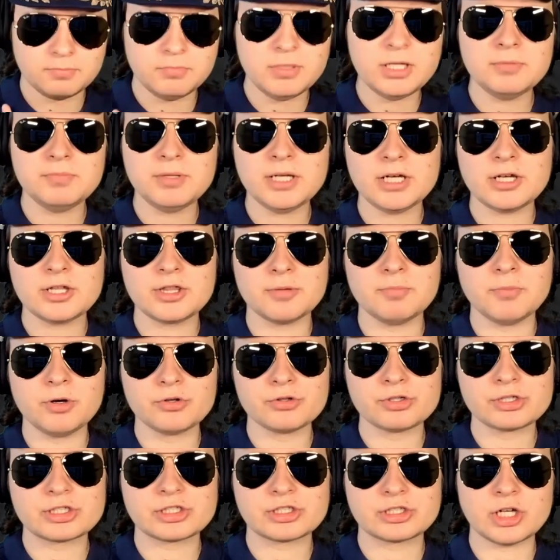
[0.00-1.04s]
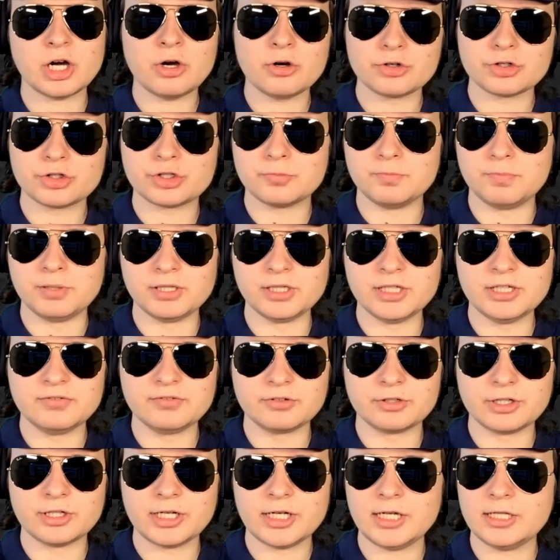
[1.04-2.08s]
Me being the most staunch
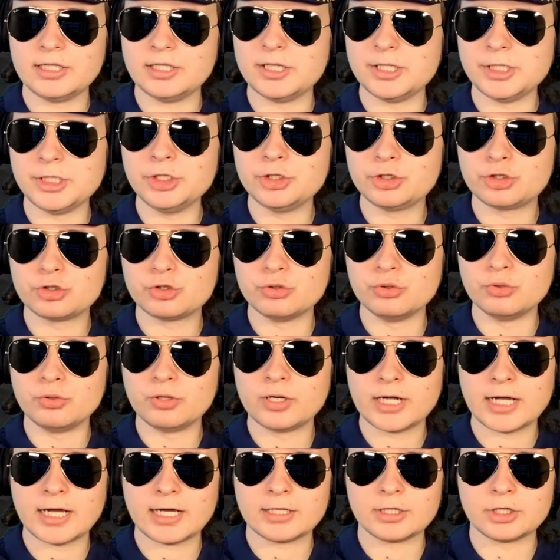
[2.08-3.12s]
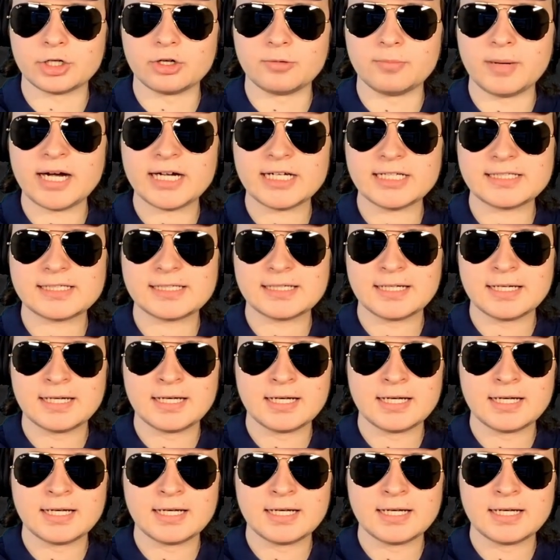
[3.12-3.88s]
believer in Ishu and her might,